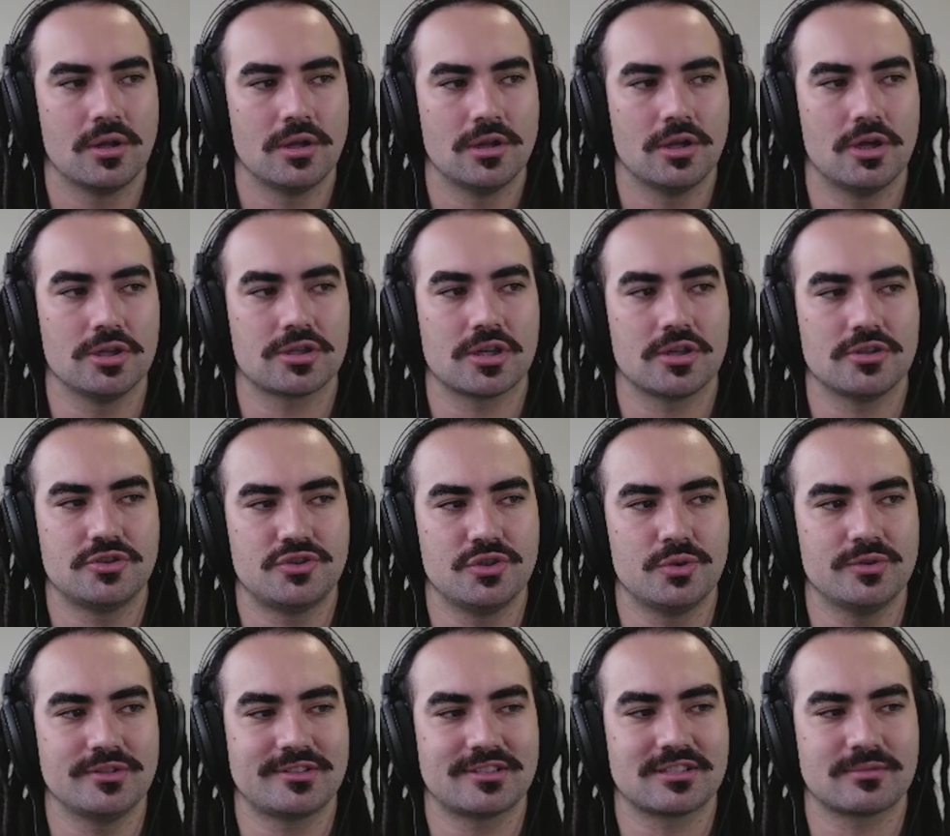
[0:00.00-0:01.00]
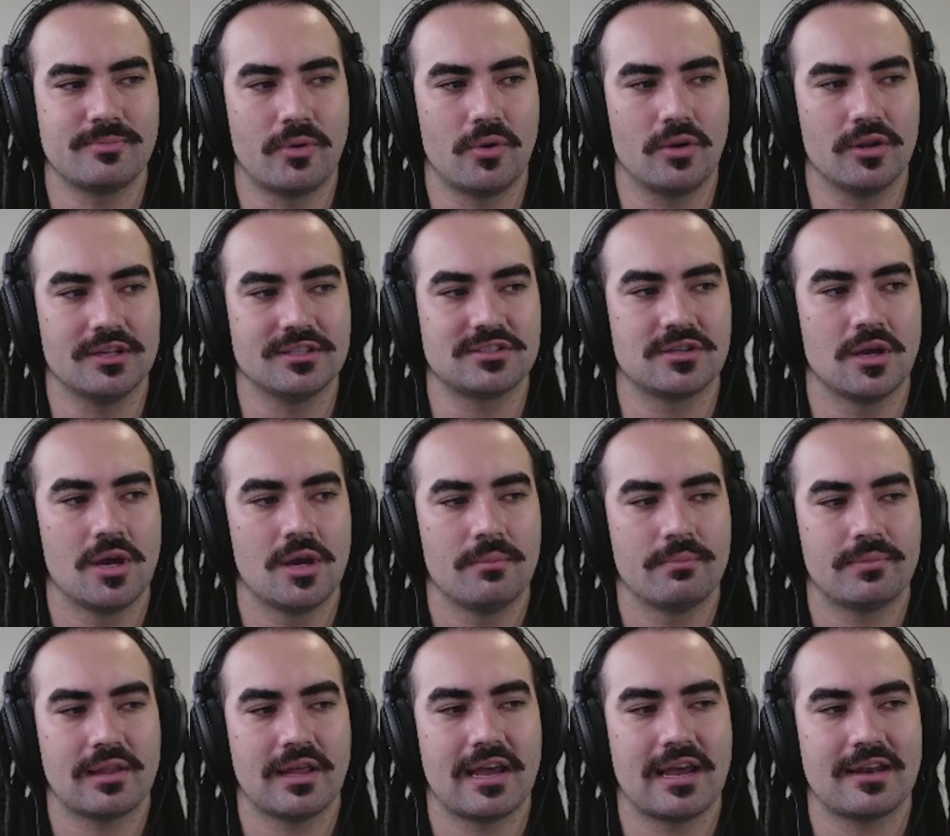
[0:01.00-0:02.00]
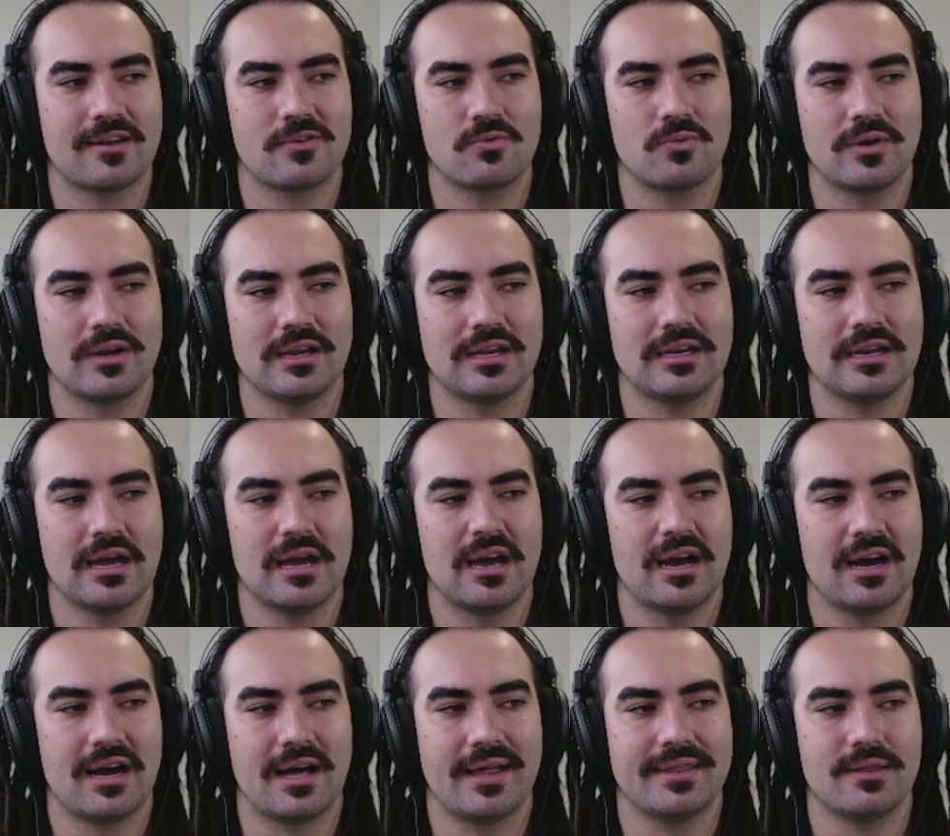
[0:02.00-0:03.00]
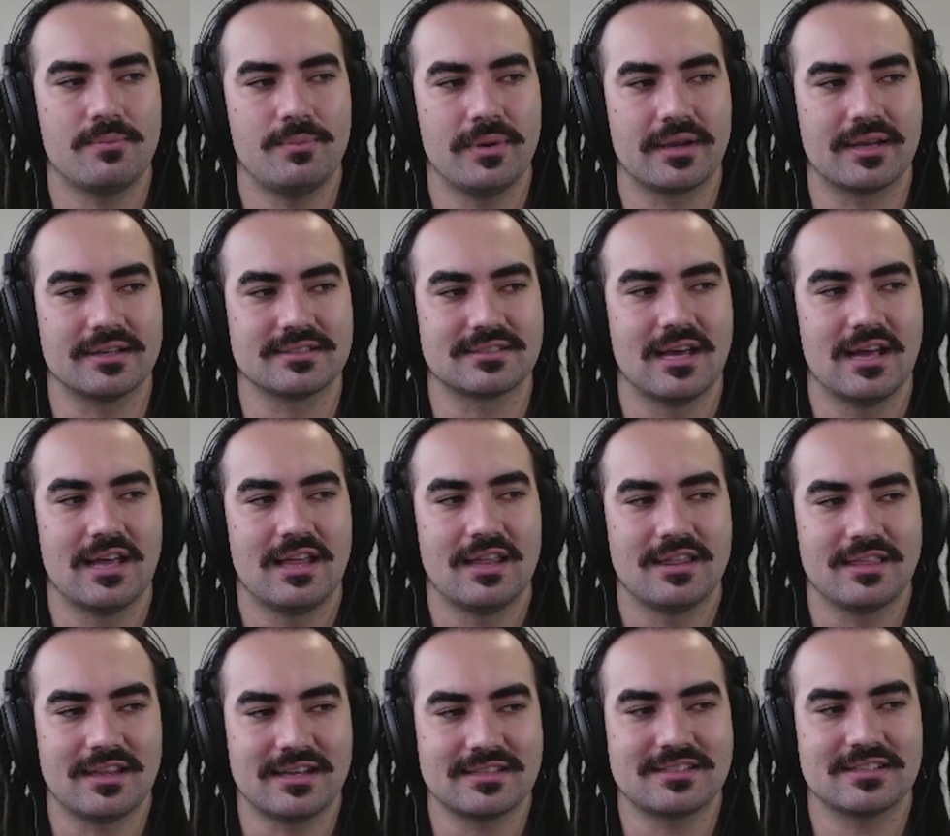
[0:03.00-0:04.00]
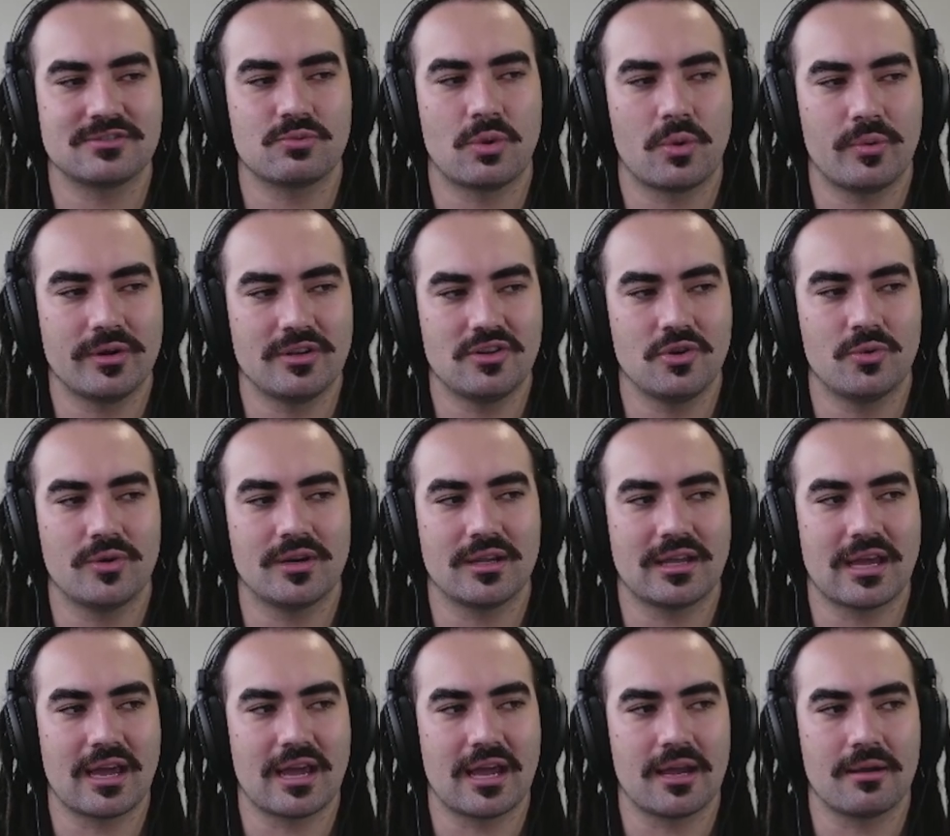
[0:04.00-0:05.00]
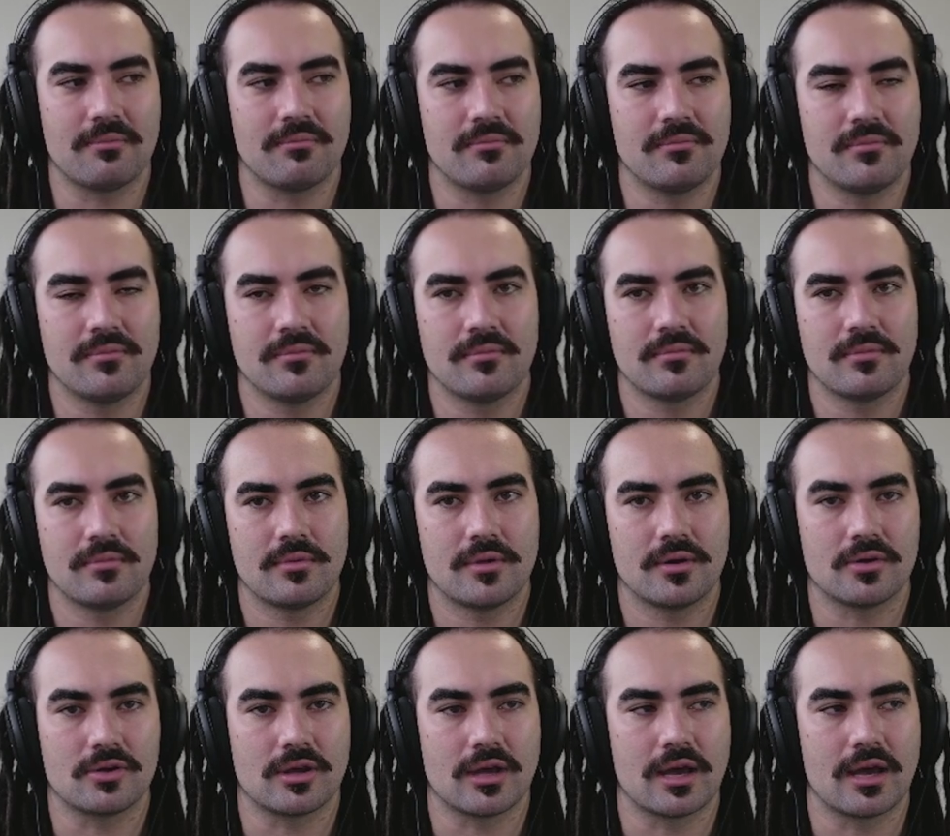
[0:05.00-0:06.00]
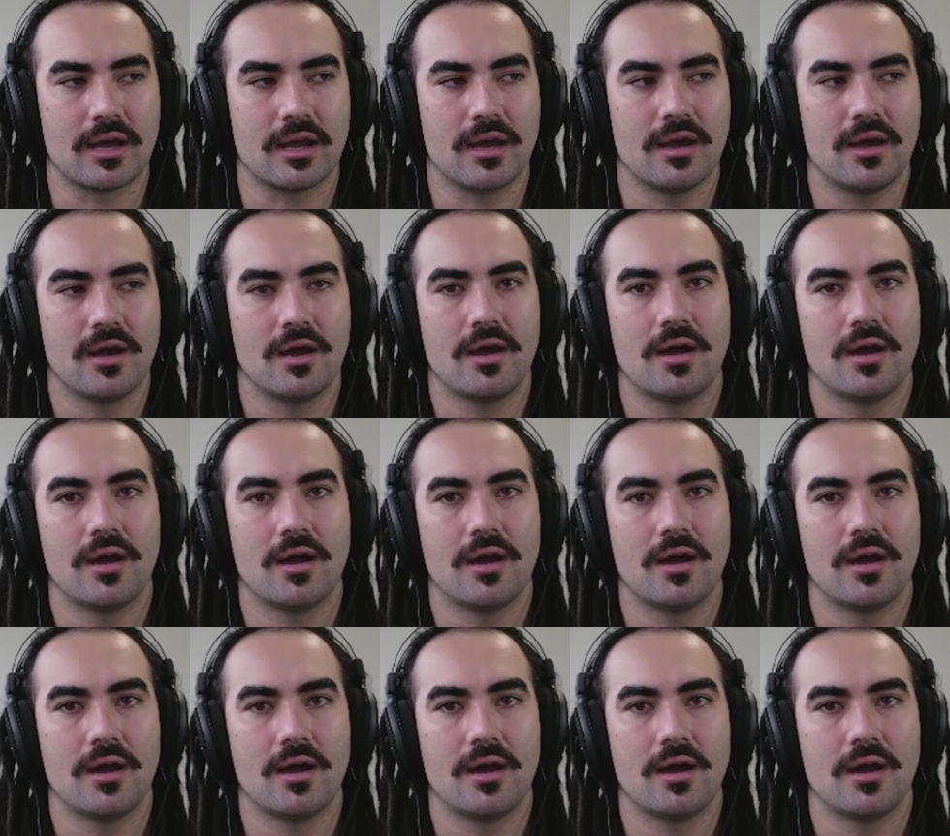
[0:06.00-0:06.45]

Look, do is the smallest, plan and read are the biggest. This is what we do in a game, okay?